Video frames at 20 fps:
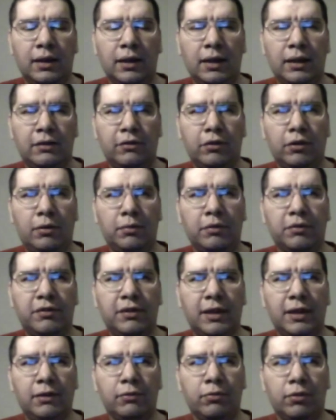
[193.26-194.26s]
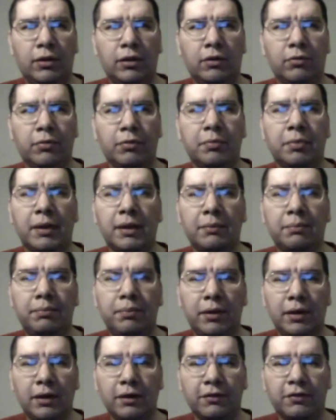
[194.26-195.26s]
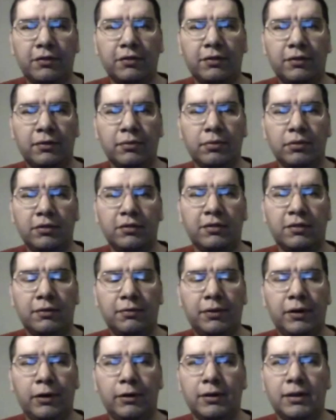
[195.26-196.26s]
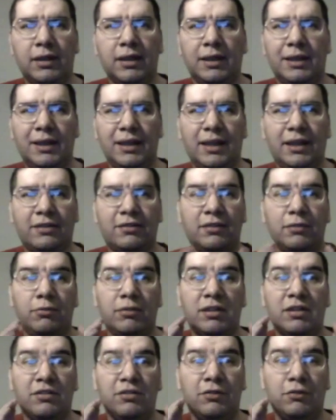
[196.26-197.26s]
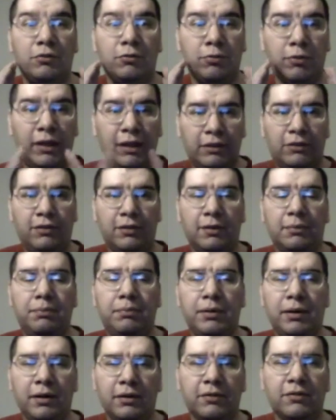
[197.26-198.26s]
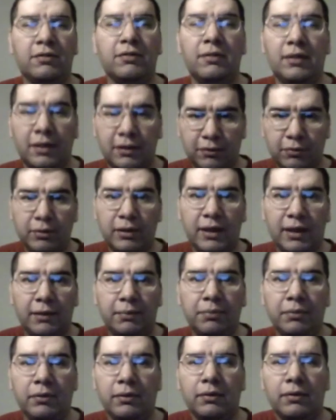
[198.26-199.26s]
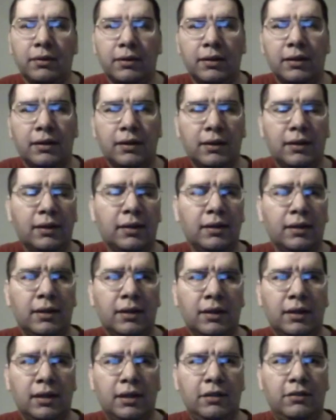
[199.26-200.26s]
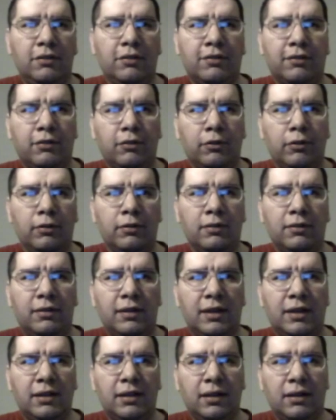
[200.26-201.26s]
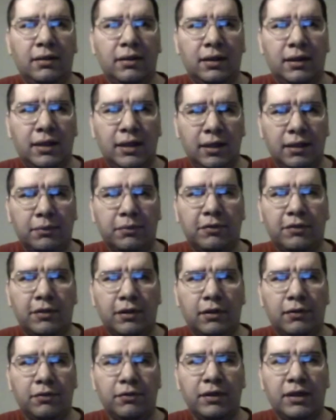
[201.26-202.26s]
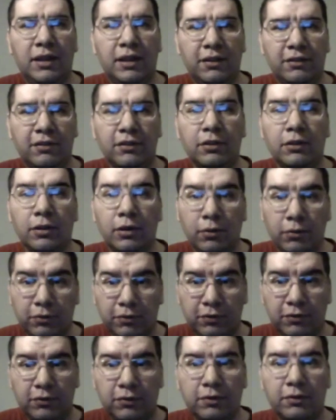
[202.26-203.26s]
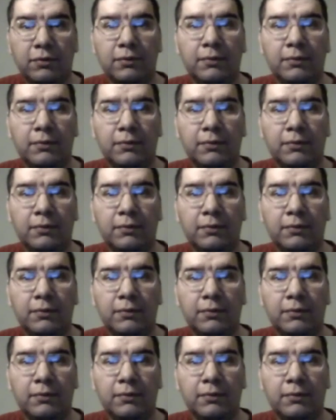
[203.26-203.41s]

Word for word: After almost getting run over by a bus, which apparently he actually went straight to the bus, that's what happened, he just learned that he, he himself is a ghost.